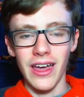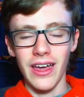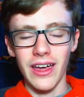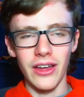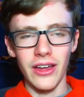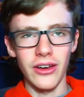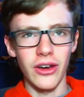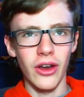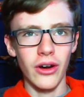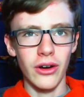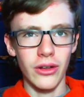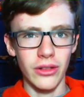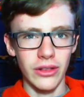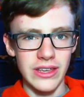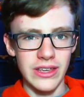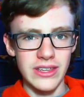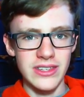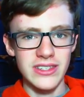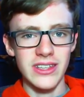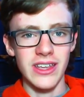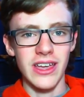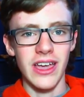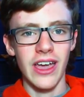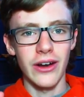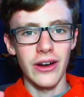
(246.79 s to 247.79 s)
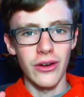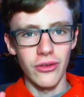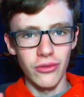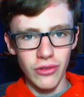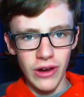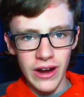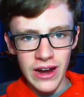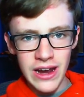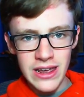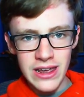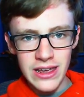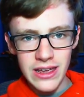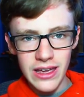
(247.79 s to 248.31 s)
Not a list, an
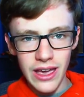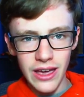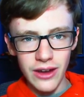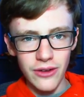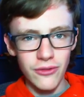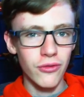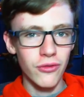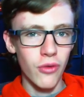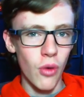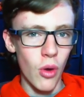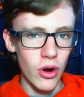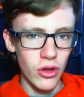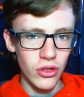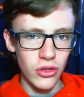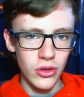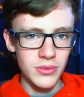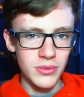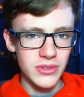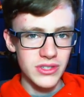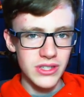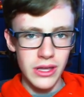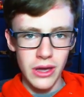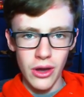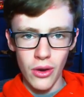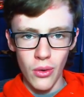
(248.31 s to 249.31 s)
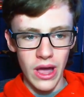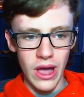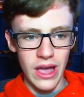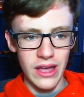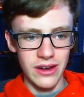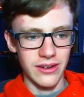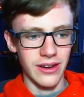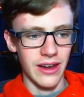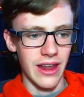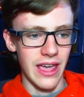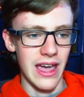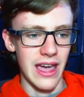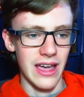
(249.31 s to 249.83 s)
array and for loops, they go hand
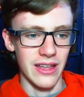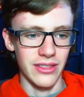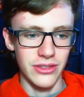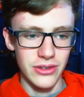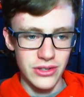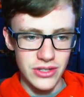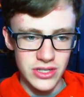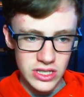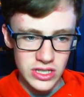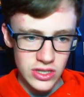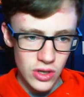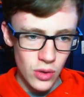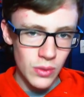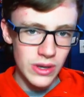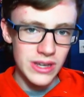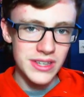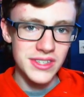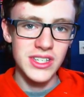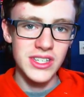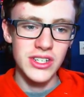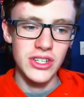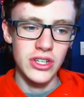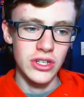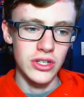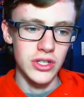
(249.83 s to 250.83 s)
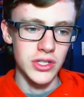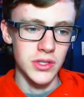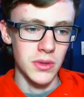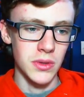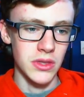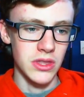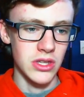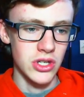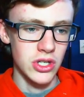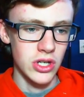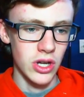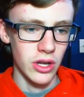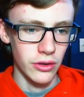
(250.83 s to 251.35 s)
in hand. They're so easy to use with
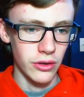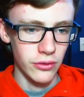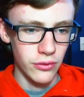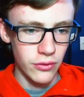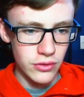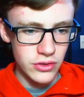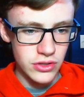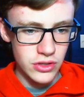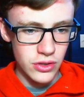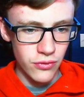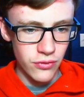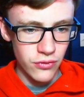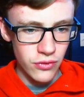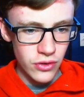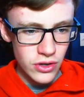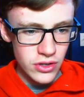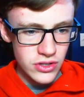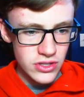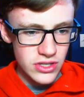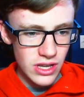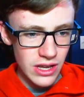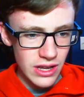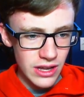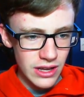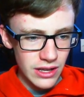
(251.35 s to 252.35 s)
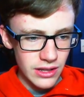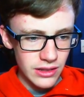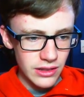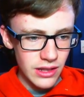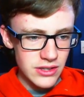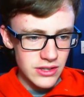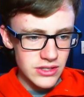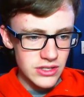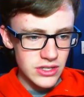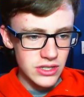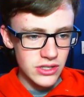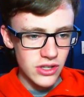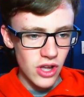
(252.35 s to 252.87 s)
each other. So first, let's
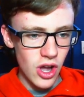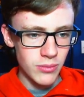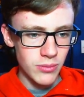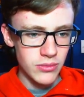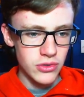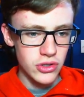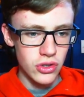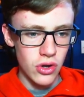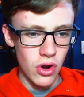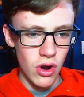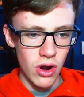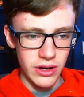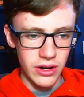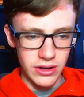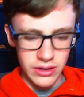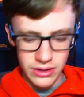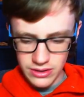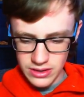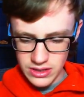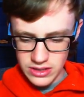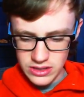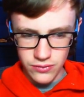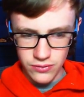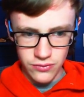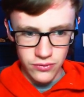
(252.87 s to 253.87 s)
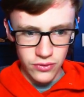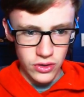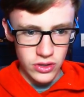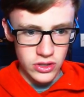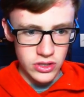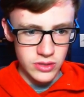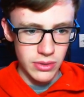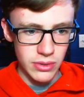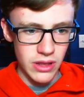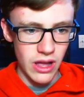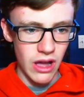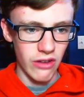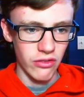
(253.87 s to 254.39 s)
stop drawing this first
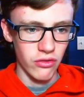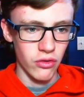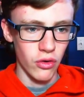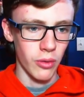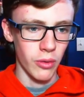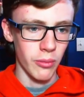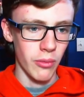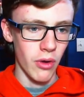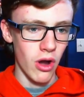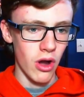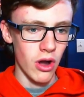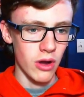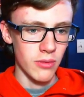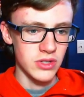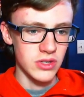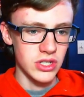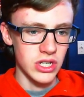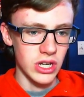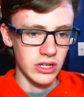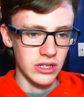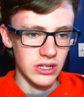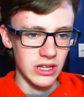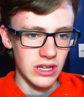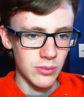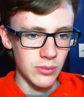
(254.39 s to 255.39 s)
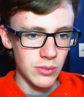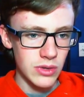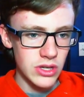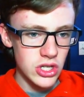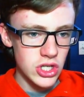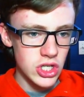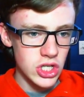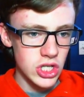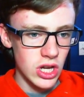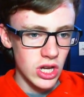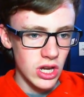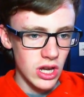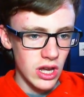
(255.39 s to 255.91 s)
platform object
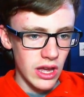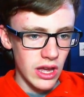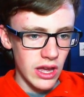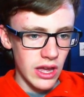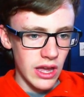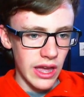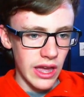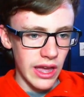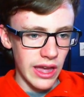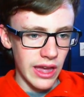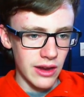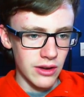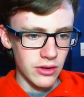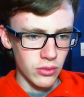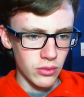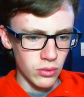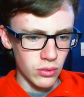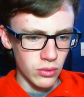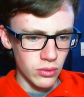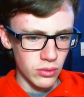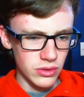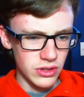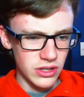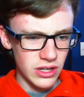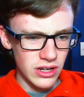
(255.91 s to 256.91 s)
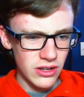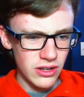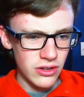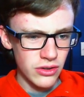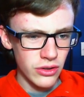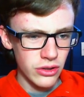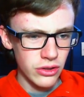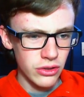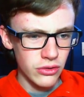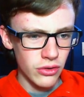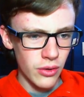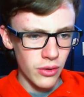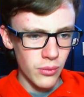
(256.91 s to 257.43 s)
image. And did I
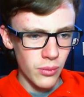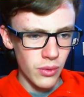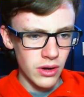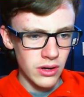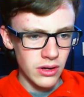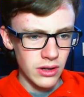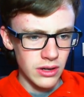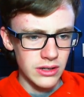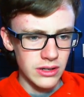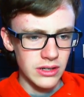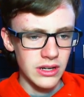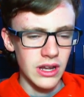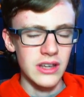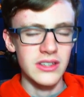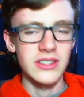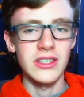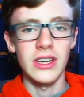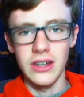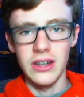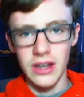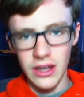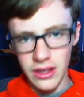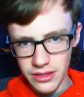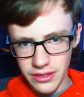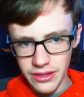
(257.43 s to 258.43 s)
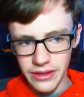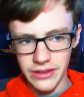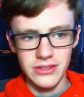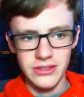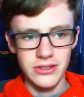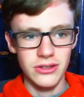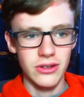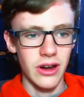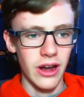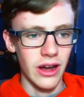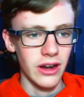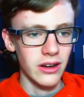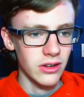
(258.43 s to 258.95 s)
delete the right one? Yes, I did. That's
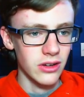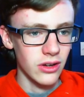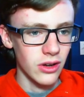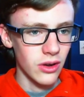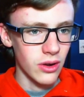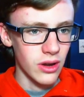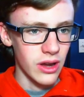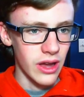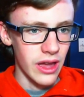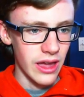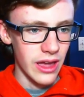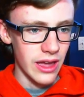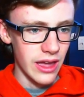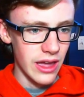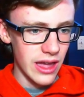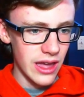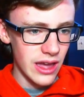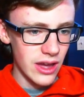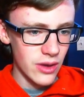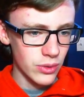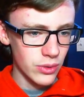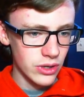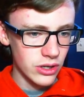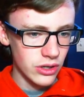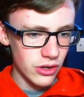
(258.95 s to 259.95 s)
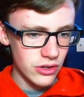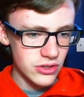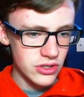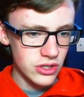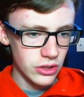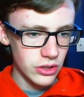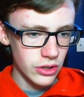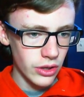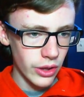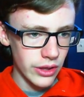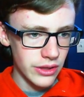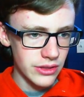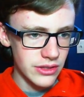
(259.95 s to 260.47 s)
correct. Okay. And we can also
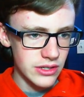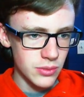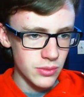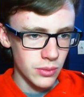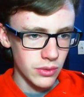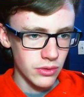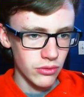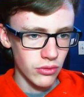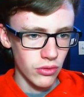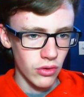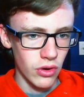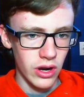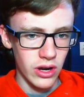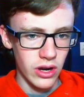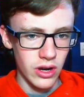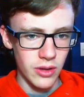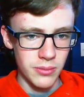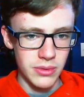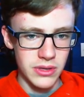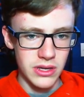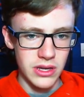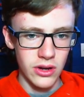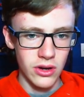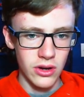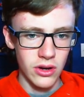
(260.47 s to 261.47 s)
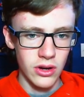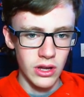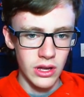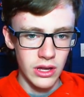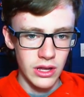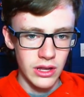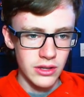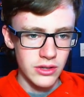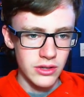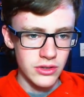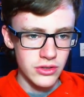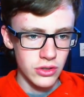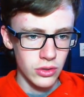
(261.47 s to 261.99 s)
delete this one right up here.
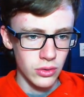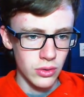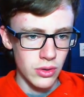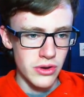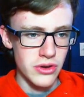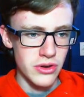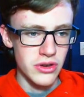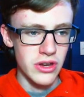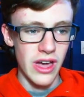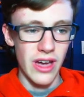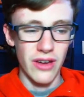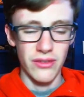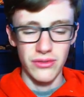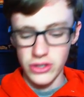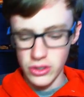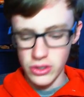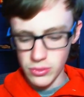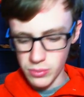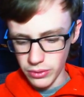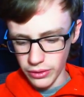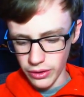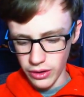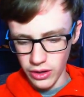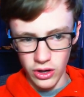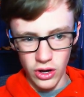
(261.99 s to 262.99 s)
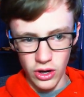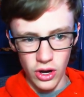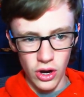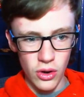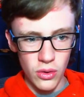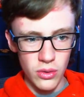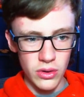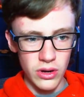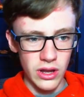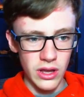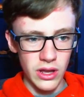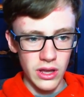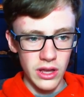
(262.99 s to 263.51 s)
There's no need to have duplicate code.